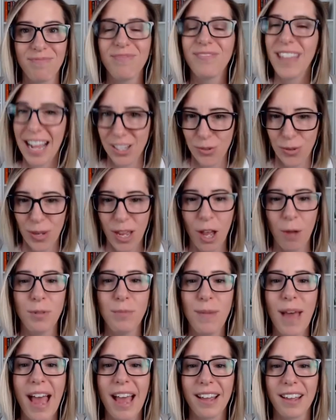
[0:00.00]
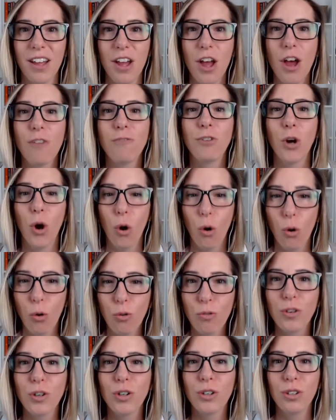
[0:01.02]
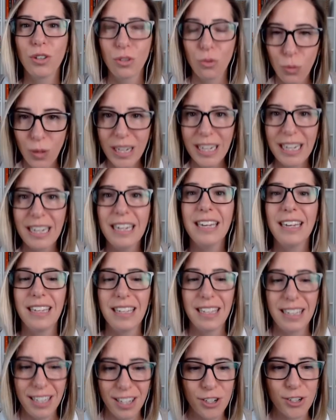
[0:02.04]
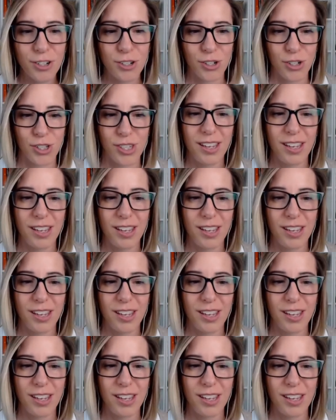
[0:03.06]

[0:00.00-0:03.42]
That's what held me back for over 3 years.